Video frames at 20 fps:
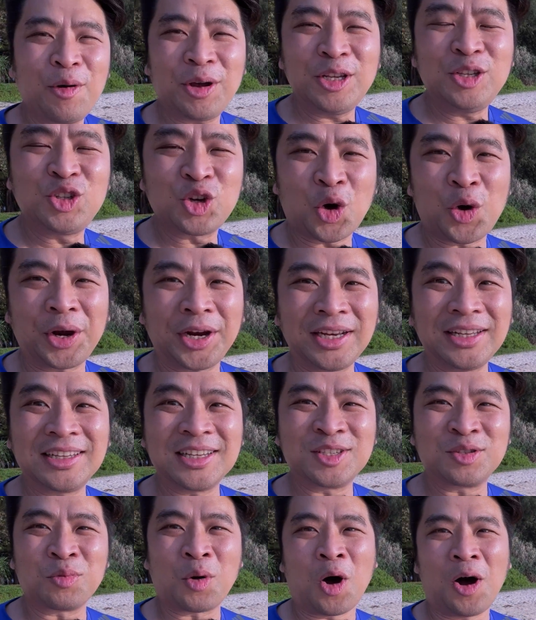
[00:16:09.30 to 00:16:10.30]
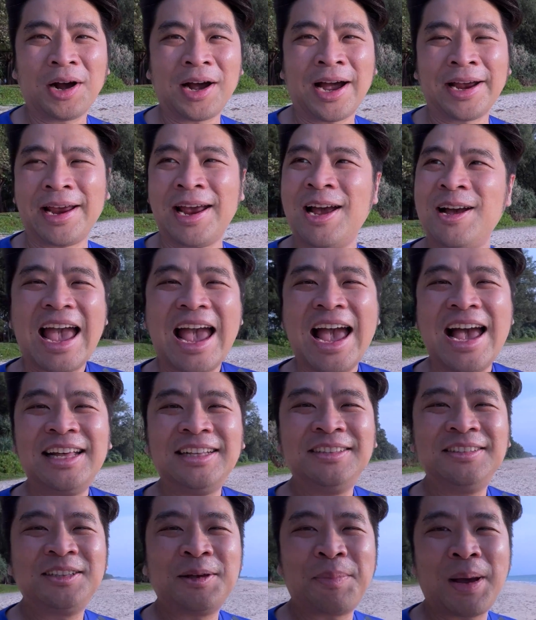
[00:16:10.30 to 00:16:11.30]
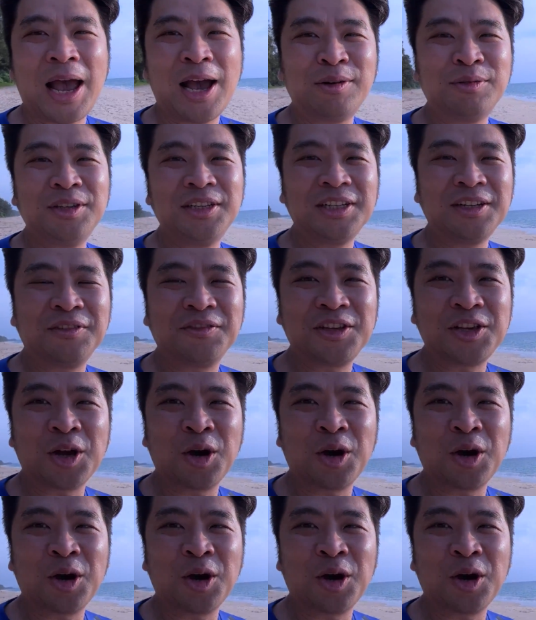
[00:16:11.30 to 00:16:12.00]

enjoying this walk I am, and the pounding of the